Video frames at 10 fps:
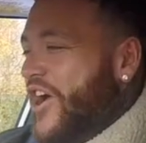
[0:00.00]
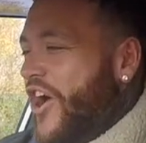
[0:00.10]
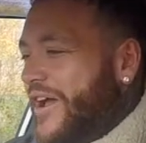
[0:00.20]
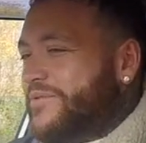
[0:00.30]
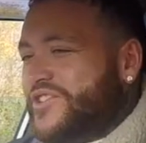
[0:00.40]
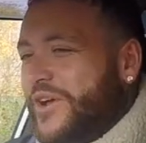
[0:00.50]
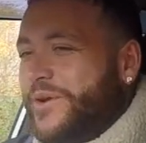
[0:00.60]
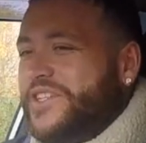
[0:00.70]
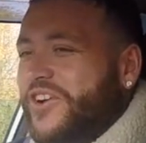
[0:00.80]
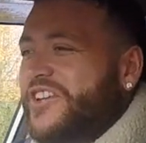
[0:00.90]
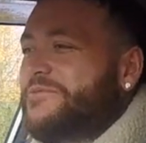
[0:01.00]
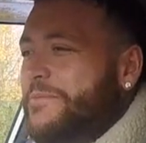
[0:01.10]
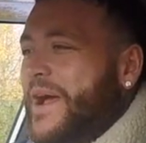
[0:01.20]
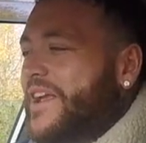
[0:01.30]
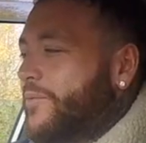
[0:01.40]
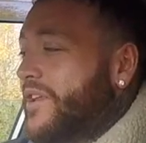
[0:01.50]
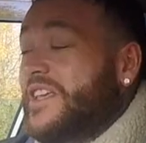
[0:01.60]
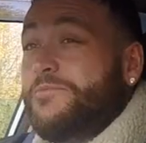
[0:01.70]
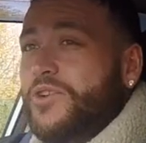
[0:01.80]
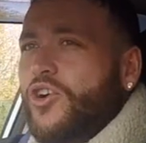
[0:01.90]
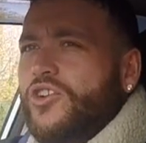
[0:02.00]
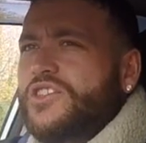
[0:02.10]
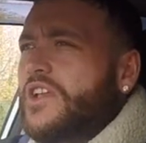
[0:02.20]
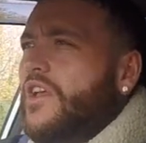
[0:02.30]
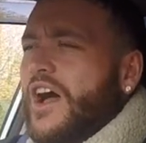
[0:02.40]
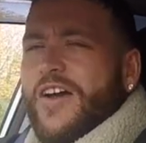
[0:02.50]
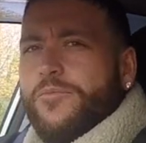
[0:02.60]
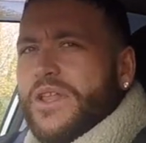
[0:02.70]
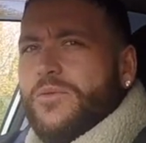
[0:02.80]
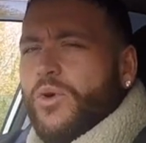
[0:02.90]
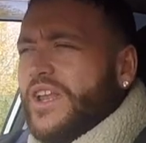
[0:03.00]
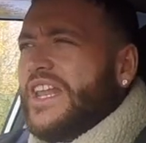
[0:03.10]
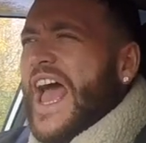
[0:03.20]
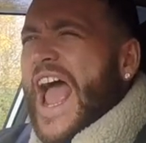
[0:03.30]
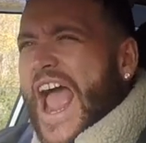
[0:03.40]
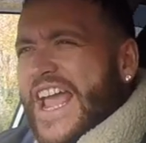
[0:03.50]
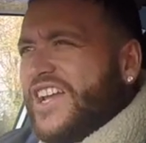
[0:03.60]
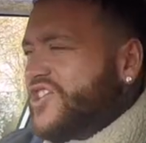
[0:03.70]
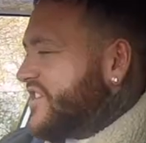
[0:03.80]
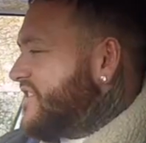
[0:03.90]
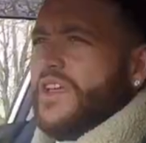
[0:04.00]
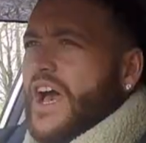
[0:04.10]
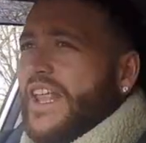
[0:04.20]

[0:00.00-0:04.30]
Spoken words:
I am so excited to be back in one of these because I haven't been in one in ages.